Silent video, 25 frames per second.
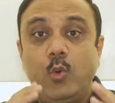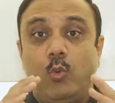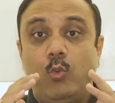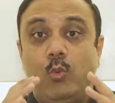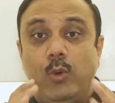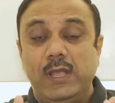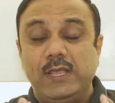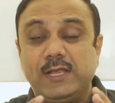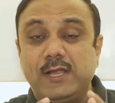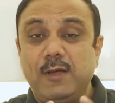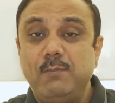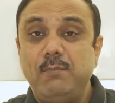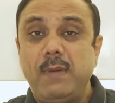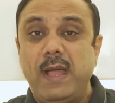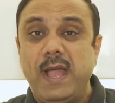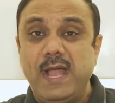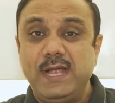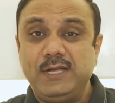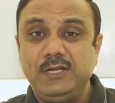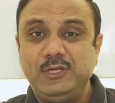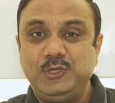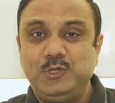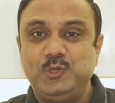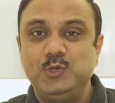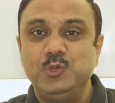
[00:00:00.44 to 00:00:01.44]
Welcome
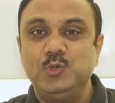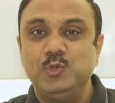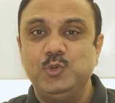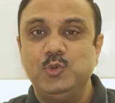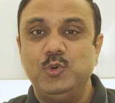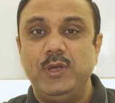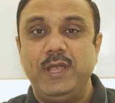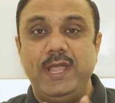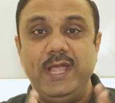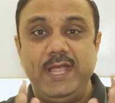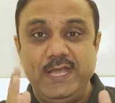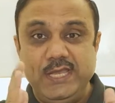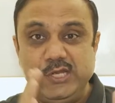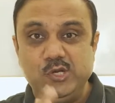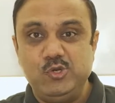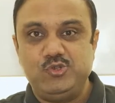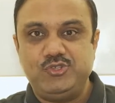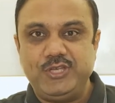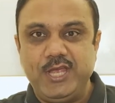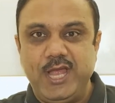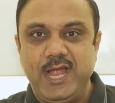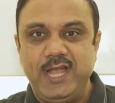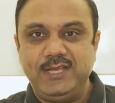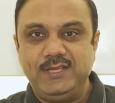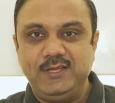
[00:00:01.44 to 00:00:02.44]
back to
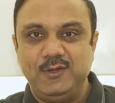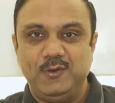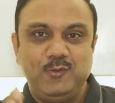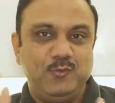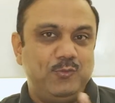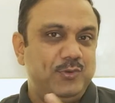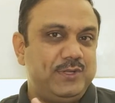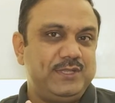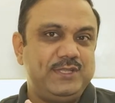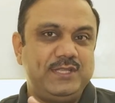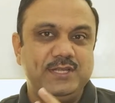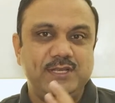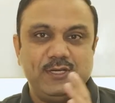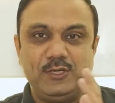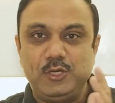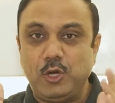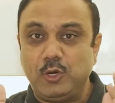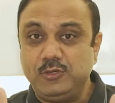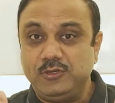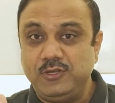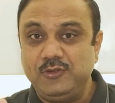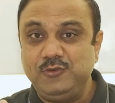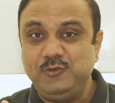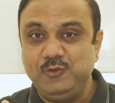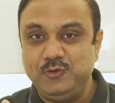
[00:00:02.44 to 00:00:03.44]
Educhat with
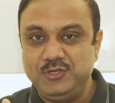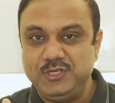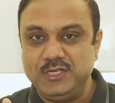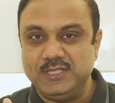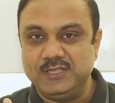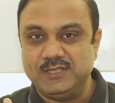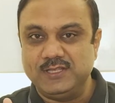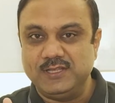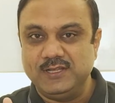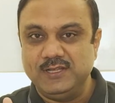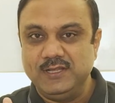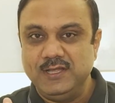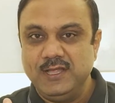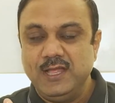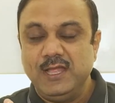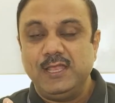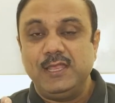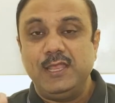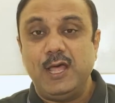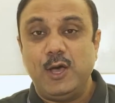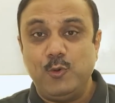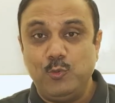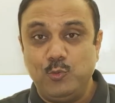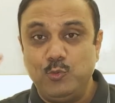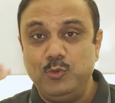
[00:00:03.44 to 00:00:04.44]
Dr. Sujit.
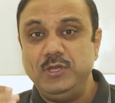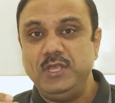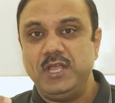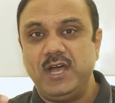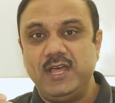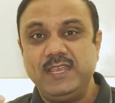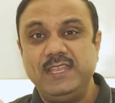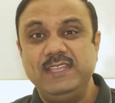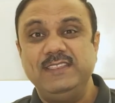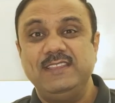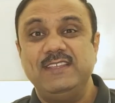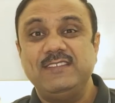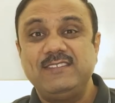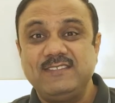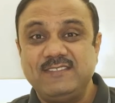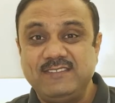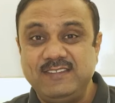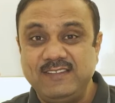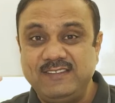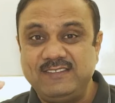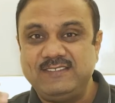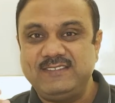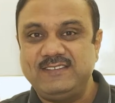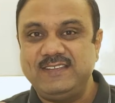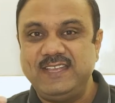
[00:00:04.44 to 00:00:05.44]
Now, we are in the
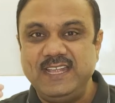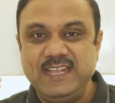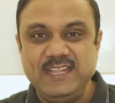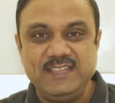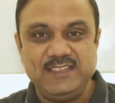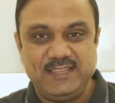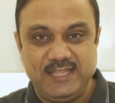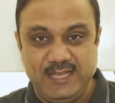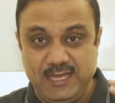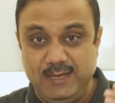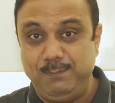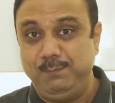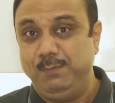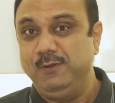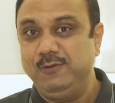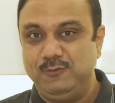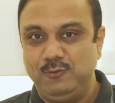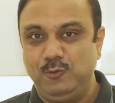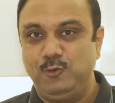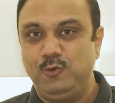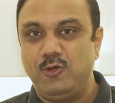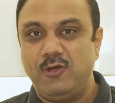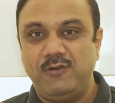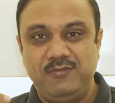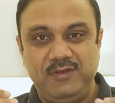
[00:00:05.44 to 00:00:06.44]
16th
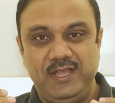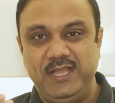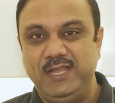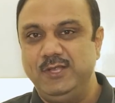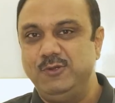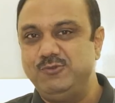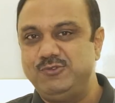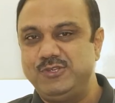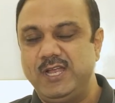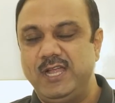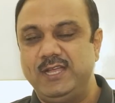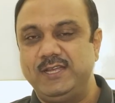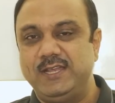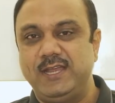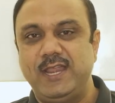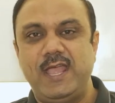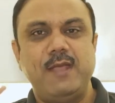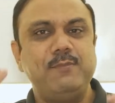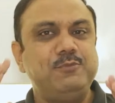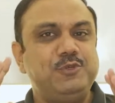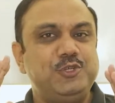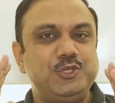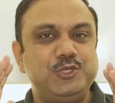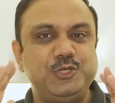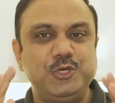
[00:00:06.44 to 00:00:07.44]
episode of Educhat, and
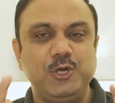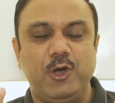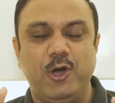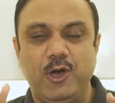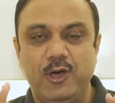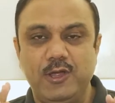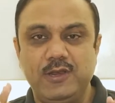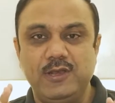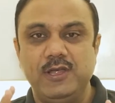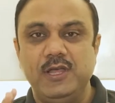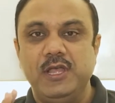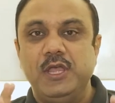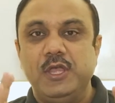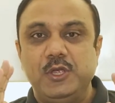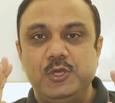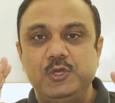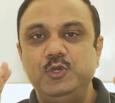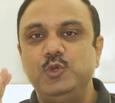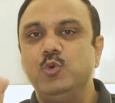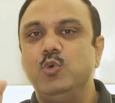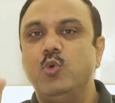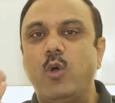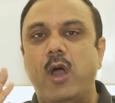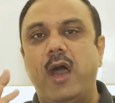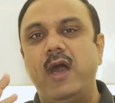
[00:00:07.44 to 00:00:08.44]
I'm sure
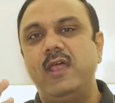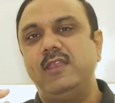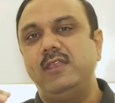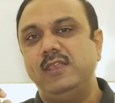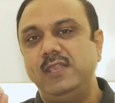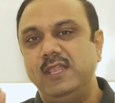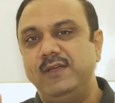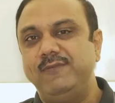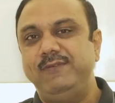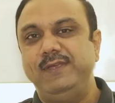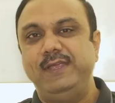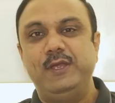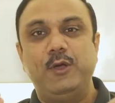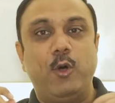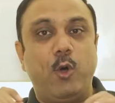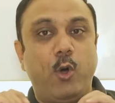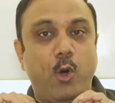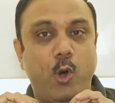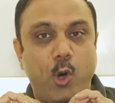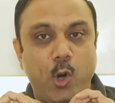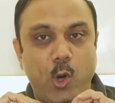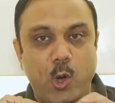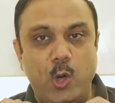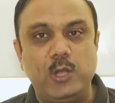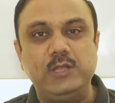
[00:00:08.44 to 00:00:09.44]
you are loving
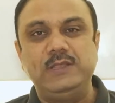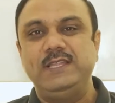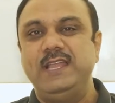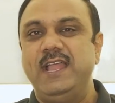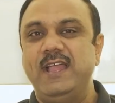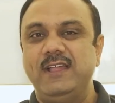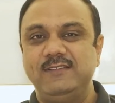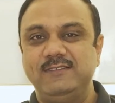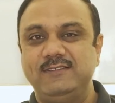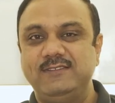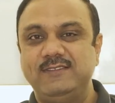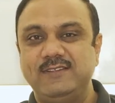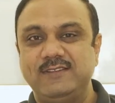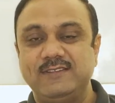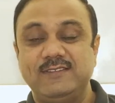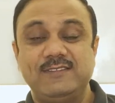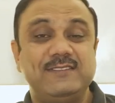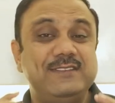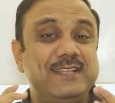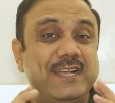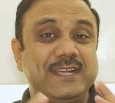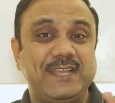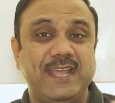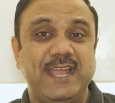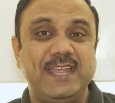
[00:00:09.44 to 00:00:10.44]
all the answers
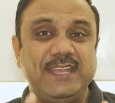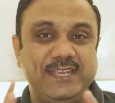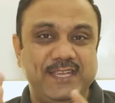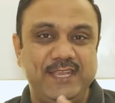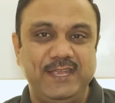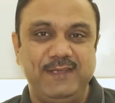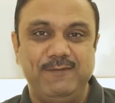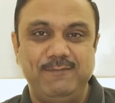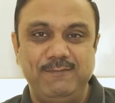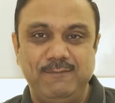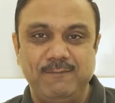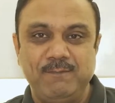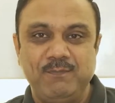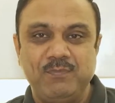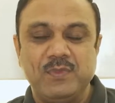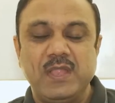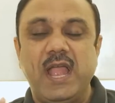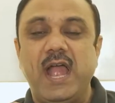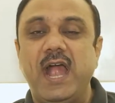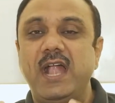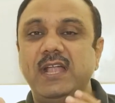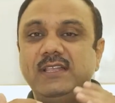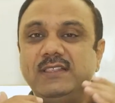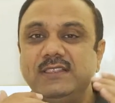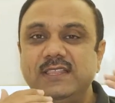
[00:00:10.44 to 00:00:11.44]
that I give,
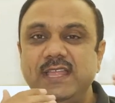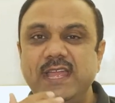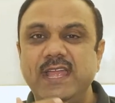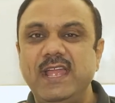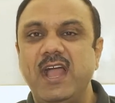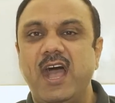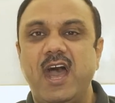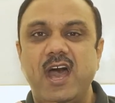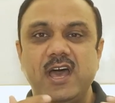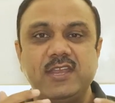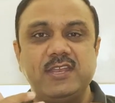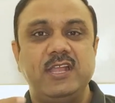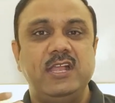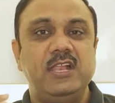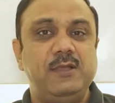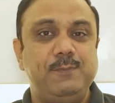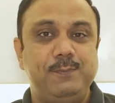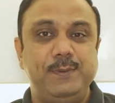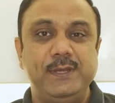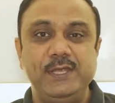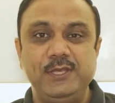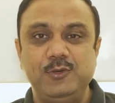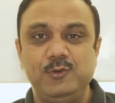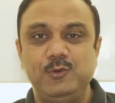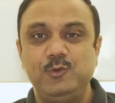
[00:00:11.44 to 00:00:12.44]
and they are
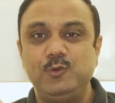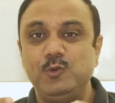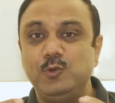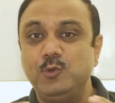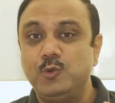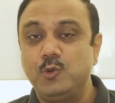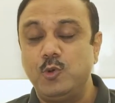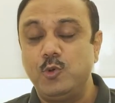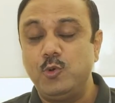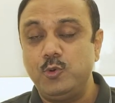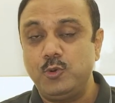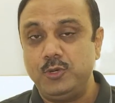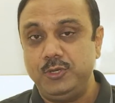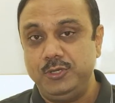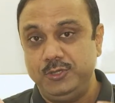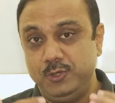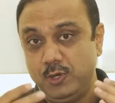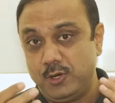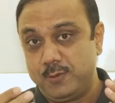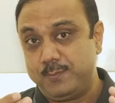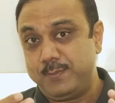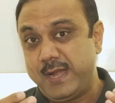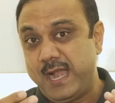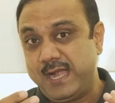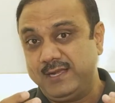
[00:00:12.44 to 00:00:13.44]
helping you to grow
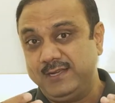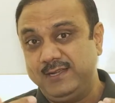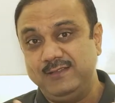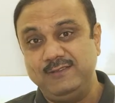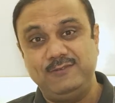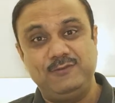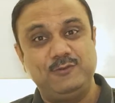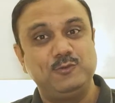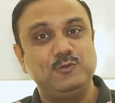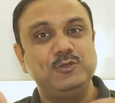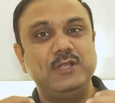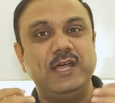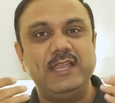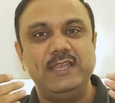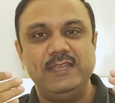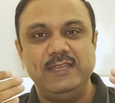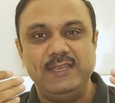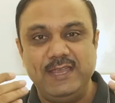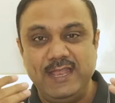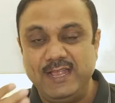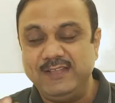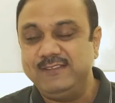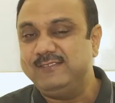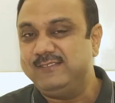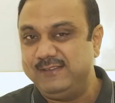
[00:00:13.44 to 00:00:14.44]
your practice to the
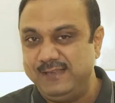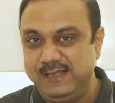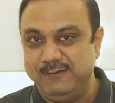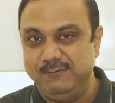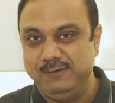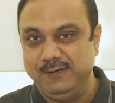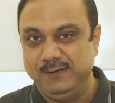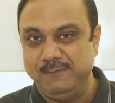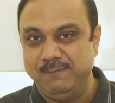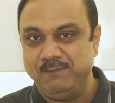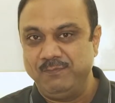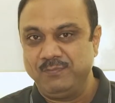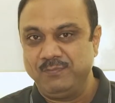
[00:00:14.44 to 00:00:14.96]
next level.